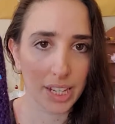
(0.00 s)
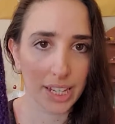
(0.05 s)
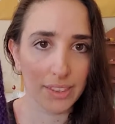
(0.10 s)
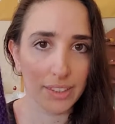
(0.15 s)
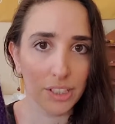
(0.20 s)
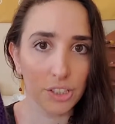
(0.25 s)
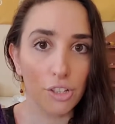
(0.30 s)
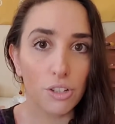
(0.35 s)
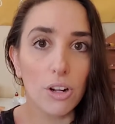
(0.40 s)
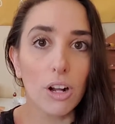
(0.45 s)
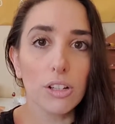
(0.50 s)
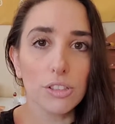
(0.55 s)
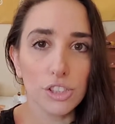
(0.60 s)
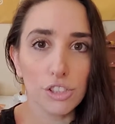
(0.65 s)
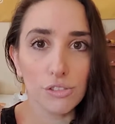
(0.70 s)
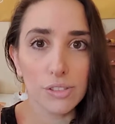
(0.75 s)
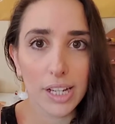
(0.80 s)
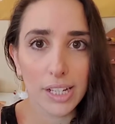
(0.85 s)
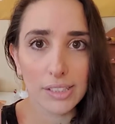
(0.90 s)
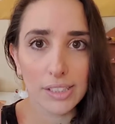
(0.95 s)
these are also
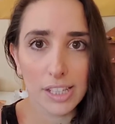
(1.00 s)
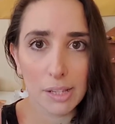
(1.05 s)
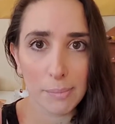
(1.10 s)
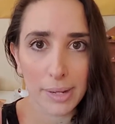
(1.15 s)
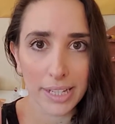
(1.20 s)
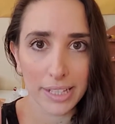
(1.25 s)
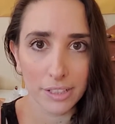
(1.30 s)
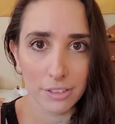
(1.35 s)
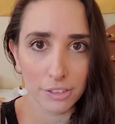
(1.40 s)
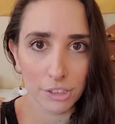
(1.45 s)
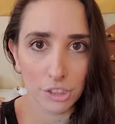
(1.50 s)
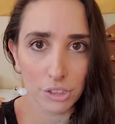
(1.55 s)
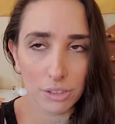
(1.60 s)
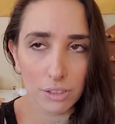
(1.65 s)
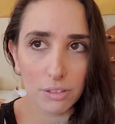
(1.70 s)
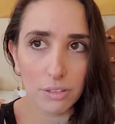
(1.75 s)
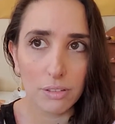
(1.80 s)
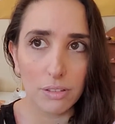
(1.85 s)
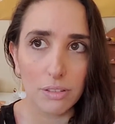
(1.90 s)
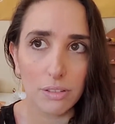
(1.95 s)
decks that
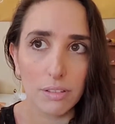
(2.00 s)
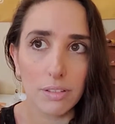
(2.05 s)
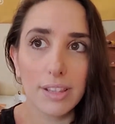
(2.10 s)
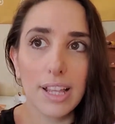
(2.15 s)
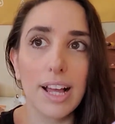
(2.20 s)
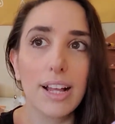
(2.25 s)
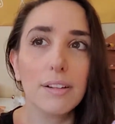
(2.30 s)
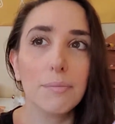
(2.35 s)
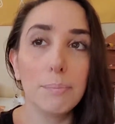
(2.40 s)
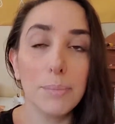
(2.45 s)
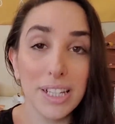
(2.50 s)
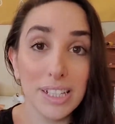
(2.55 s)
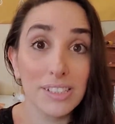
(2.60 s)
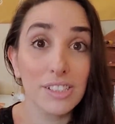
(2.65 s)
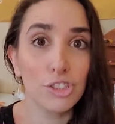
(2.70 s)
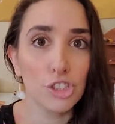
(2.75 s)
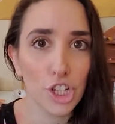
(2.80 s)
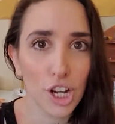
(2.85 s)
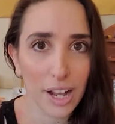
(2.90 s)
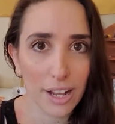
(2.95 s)
me as a
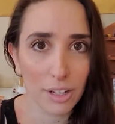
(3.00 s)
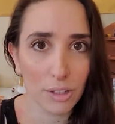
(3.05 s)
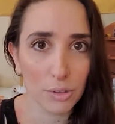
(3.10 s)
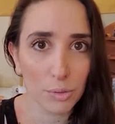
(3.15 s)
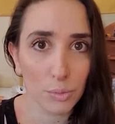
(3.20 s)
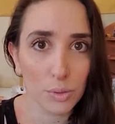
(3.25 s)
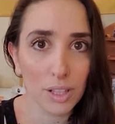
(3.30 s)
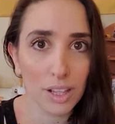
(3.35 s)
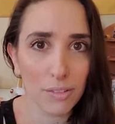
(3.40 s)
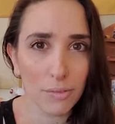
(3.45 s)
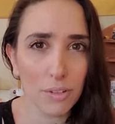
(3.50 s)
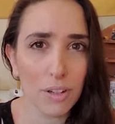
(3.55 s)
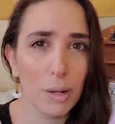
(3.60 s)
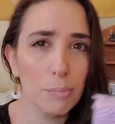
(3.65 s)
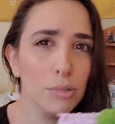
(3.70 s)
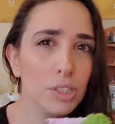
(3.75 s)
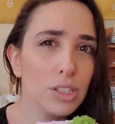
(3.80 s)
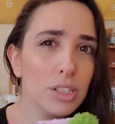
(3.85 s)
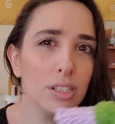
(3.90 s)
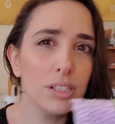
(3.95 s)
child would love. I'm
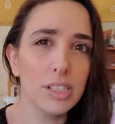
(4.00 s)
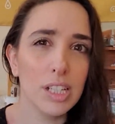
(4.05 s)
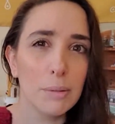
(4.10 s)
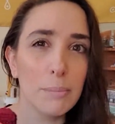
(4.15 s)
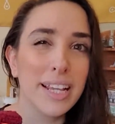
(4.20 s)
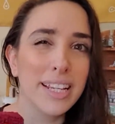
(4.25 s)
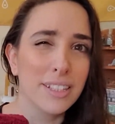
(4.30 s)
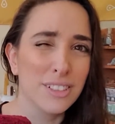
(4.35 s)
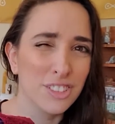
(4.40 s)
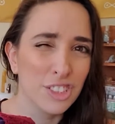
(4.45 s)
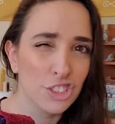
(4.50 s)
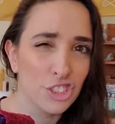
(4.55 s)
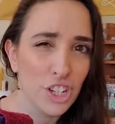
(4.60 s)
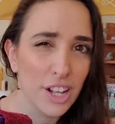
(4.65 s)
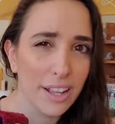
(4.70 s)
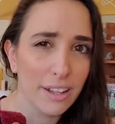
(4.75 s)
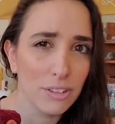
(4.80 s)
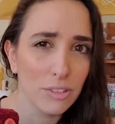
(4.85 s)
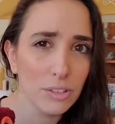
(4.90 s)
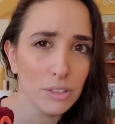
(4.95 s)
just going to say my inner
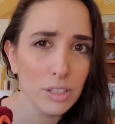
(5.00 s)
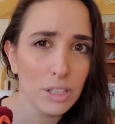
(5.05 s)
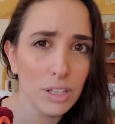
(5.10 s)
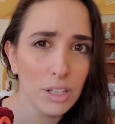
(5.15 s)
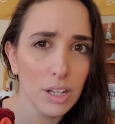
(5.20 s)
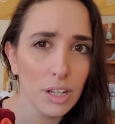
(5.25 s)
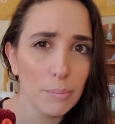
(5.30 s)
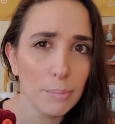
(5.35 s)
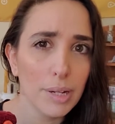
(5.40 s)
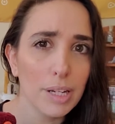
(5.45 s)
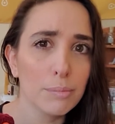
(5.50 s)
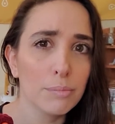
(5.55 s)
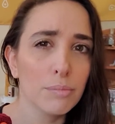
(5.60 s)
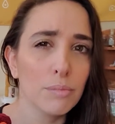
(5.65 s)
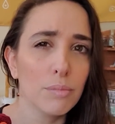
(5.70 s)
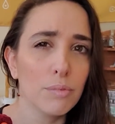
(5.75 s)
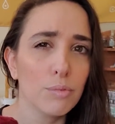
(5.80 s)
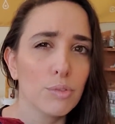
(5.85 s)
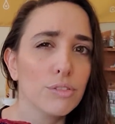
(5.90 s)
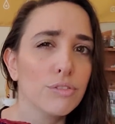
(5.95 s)
child, but I'm
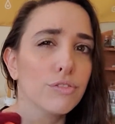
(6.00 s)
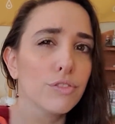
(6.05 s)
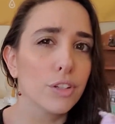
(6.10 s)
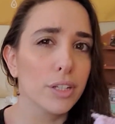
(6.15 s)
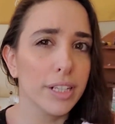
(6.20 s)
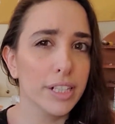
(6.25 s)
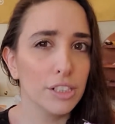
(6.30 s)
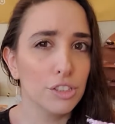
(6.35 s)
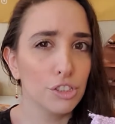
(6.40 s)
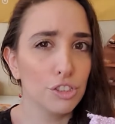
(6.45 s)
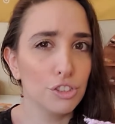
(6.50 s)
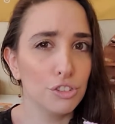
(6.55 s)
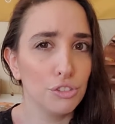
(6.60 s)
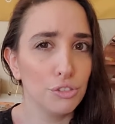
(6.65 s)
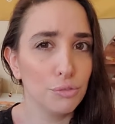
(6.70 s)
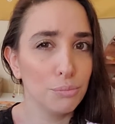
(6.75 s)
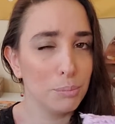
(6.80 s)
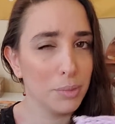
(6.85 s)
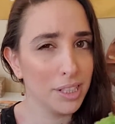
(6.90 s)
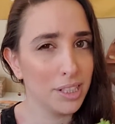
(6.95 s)
referring to
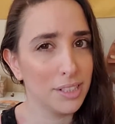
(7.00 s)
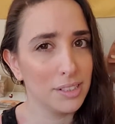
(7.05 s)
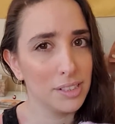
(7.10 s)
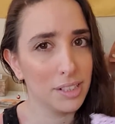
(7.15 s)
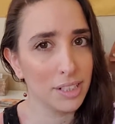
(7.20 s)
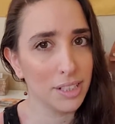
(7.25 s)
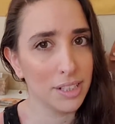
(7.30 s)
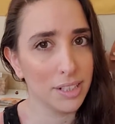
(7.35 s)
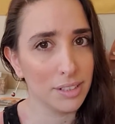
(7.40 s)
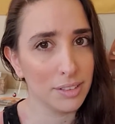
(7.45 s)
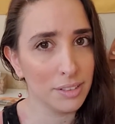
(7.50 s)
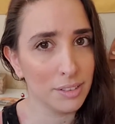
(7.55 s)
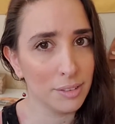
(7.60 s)
me as a kid.